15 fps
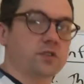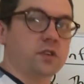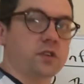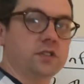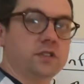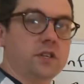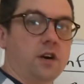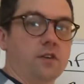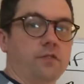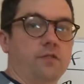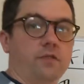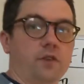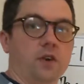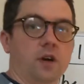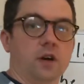itself,
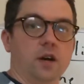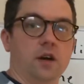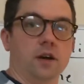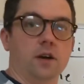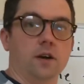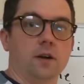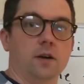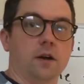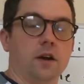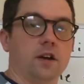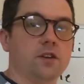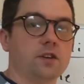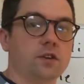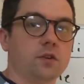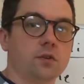a
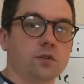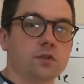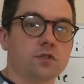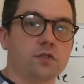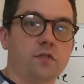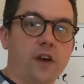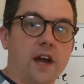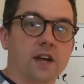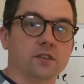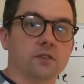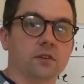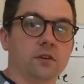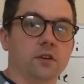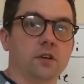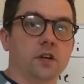huge
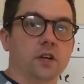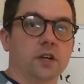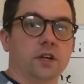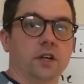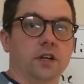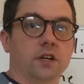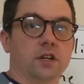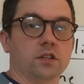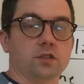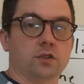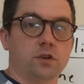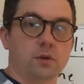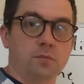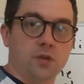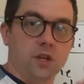factor in
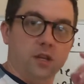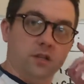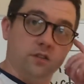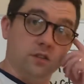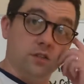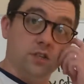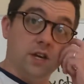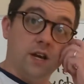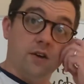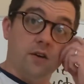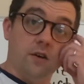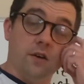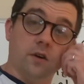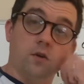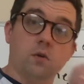contributing to gender
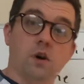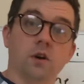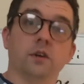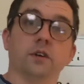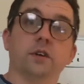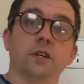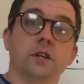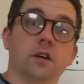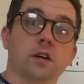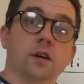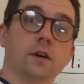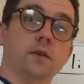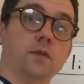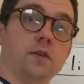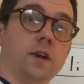inequality,
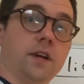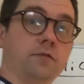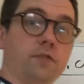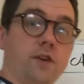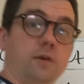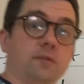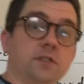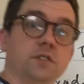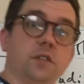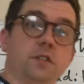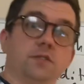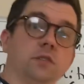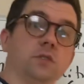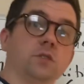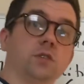right? Family as an
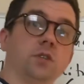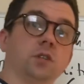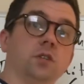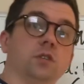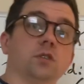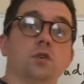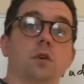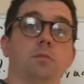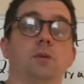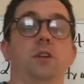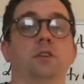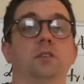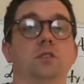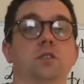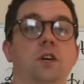institution contributing
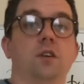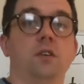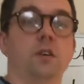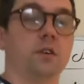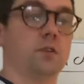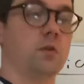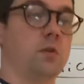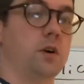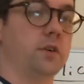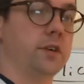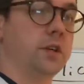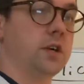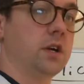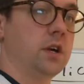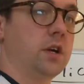to gender
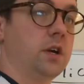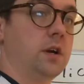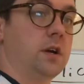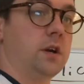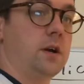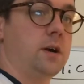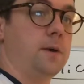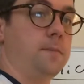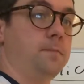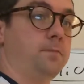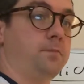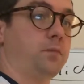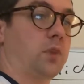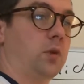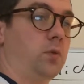inequality
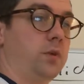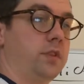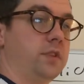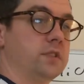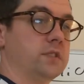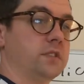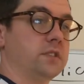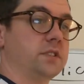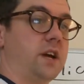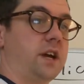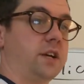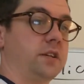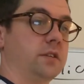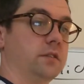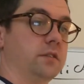within society.